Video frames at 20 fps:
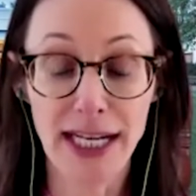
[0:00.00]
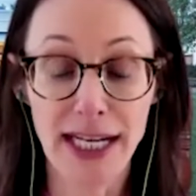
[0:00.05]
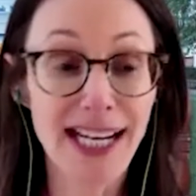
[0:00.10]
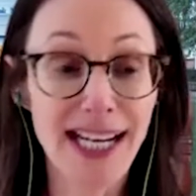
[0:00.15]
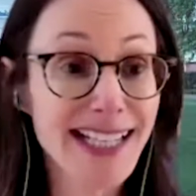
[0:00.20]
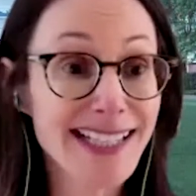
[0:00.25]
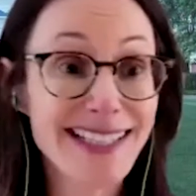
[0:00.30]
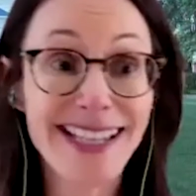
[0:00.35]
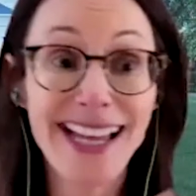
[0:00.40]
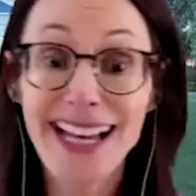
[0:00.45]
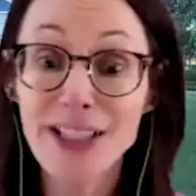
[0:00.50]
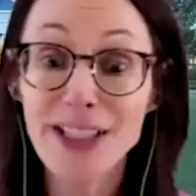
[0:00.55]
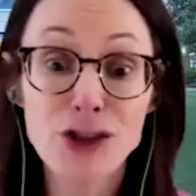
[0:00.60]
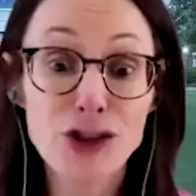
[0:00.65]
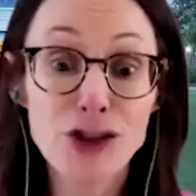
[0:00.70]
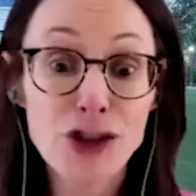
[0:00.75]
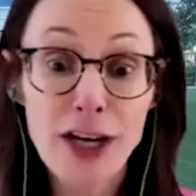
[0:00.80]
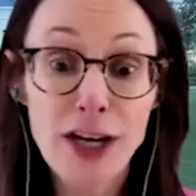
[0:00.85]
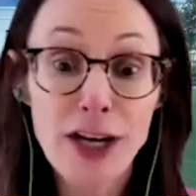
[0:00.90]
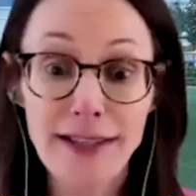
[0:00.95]
And it's not
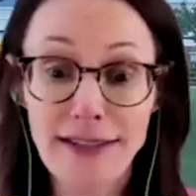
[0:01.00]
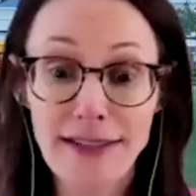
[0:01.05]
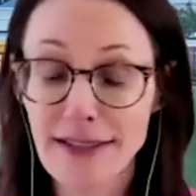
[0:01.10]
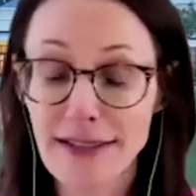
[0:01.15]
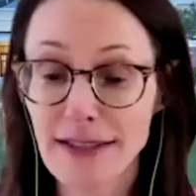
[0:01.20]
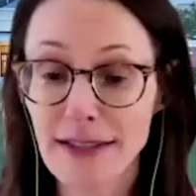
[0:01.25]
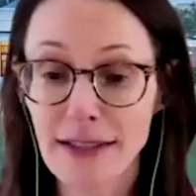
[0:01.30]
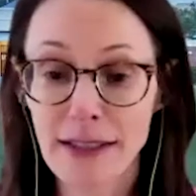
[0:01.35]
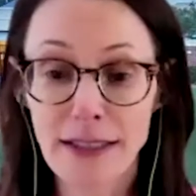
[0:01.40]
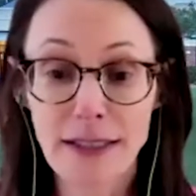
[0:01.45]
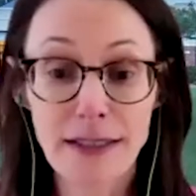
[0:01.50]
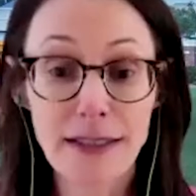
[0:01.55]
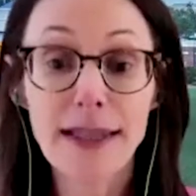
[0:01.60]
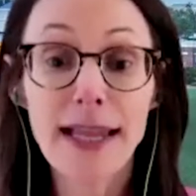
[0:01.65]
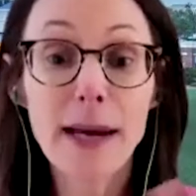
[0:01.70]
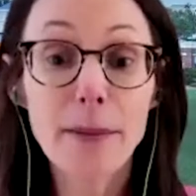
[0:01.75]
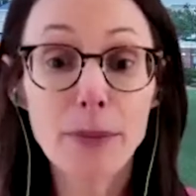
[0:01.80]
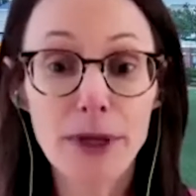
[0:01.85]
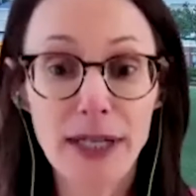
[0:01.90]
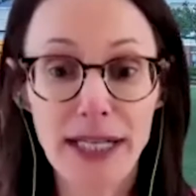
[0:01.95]
just
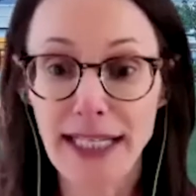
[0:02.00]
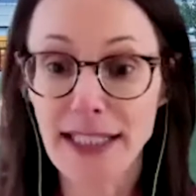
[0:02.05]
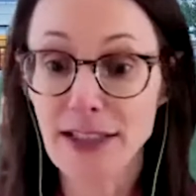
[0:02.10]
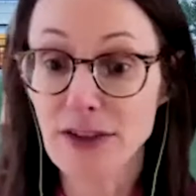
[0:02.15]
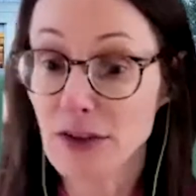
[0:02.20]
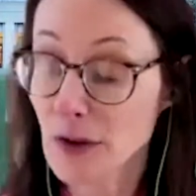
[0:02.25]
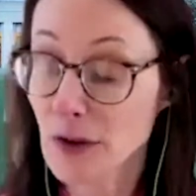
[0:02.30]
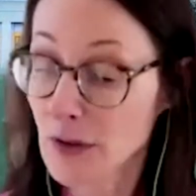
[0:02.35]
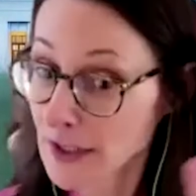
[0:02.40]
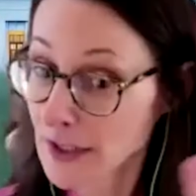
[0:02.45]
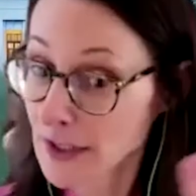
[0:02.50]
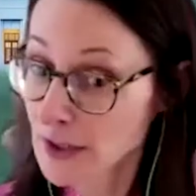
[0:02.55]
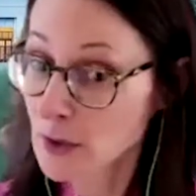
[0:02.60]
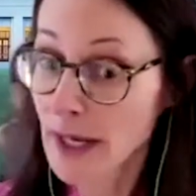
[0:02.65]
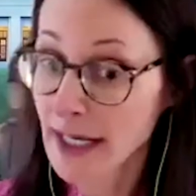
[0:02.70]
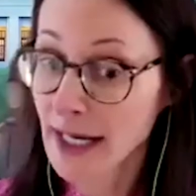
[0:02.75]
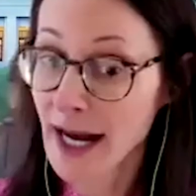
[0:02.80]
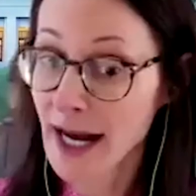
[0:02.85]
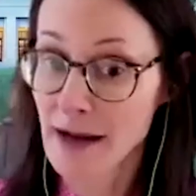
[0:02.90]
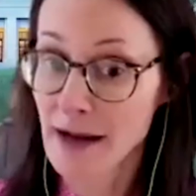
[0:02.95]
celebrities, though that's
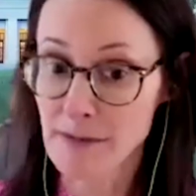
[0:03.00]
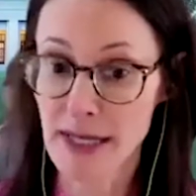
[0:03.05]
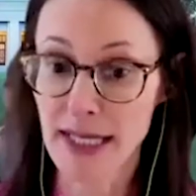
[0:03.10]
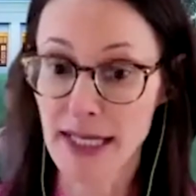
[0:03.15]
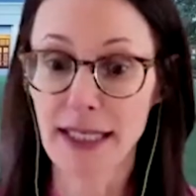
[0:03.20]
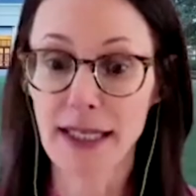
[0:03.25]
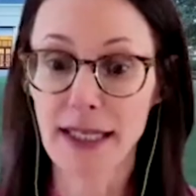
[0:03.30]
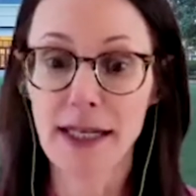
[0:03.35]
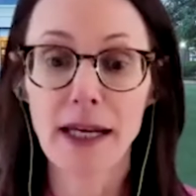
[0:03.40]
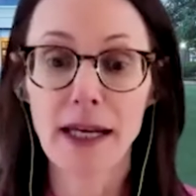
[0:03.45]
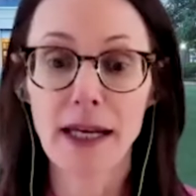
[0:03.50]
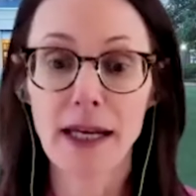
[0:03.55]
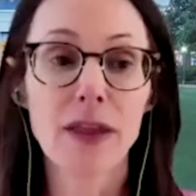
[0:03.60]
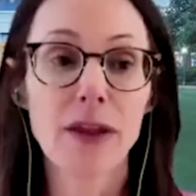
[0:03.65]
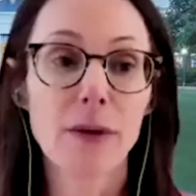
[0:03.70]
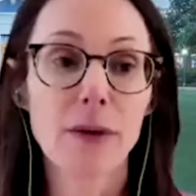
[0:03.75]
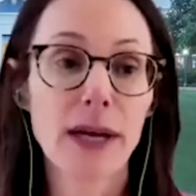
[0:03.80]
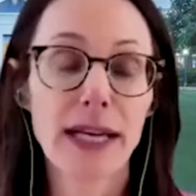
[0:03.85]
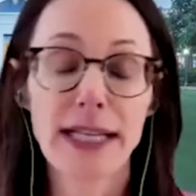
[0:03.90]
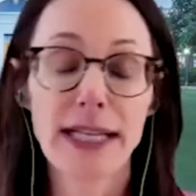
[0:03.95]
quite common,
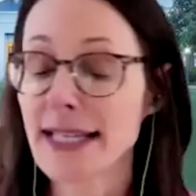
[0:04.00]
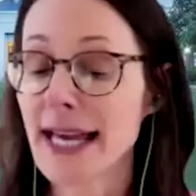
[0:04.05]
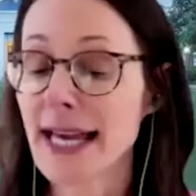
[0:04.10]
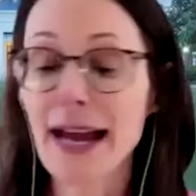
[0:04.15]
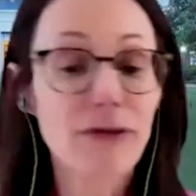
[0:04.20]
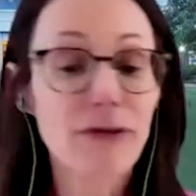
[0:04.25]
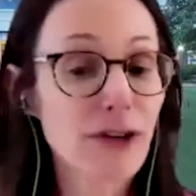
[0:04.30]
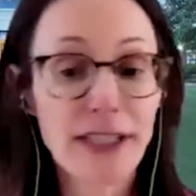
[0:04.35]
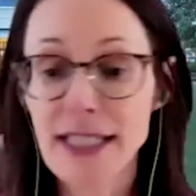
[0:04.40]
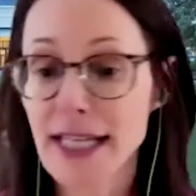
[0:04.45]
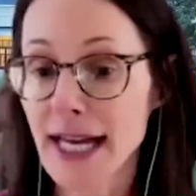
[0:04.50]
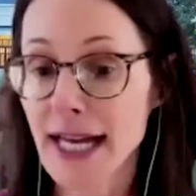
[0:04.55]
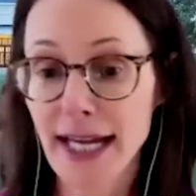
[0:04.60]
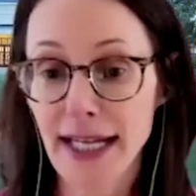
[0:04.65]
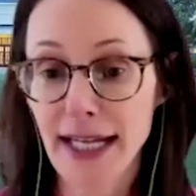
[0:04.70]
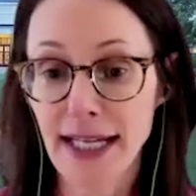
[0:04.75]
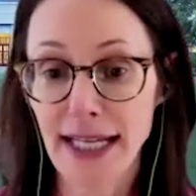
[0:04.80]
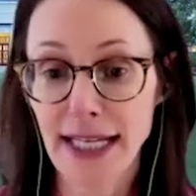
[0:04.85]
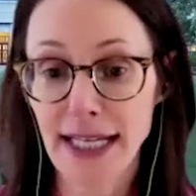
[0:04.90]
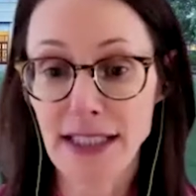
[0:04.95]
though it's
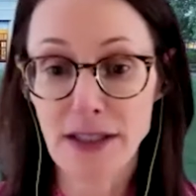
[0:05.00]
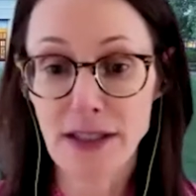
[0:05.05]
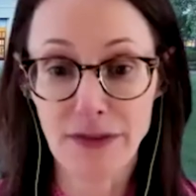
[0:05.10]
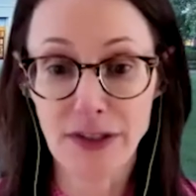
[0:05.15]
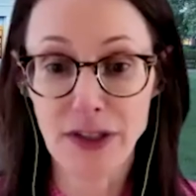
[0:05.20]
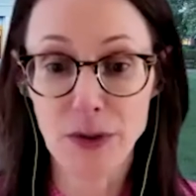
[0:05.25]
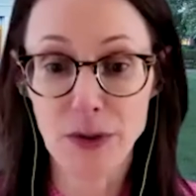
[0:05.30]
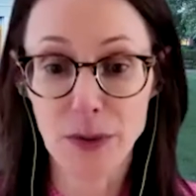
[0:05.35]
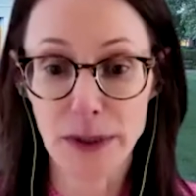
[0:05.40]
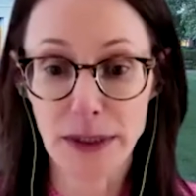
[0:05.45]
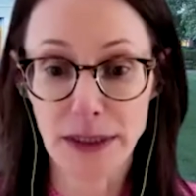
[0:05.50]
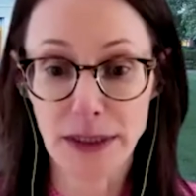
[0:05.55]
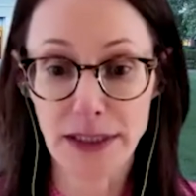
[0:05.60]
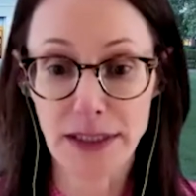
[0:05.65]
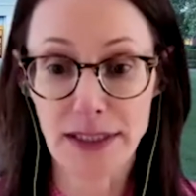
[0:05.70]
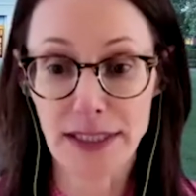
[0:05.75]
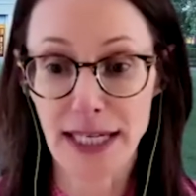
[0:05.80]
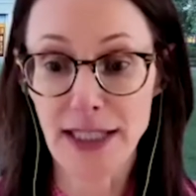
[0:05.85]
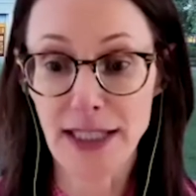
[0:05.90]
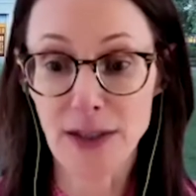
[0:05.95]
everyday
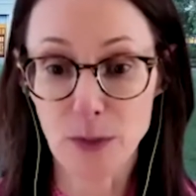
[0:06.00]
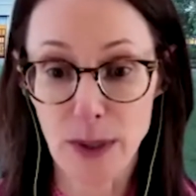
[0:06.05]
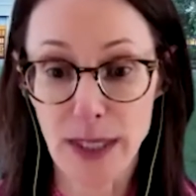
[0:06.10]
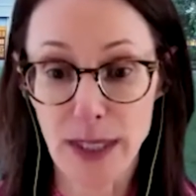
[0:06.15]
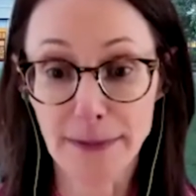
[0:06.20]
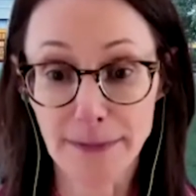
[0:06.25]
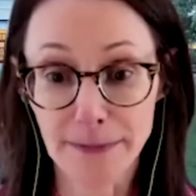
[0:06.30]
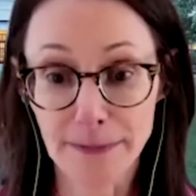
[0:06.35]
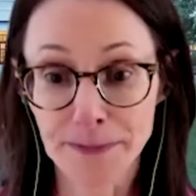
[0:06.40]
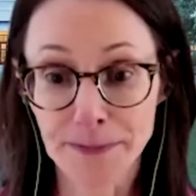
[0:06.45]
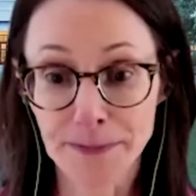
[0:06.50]
individuals as well.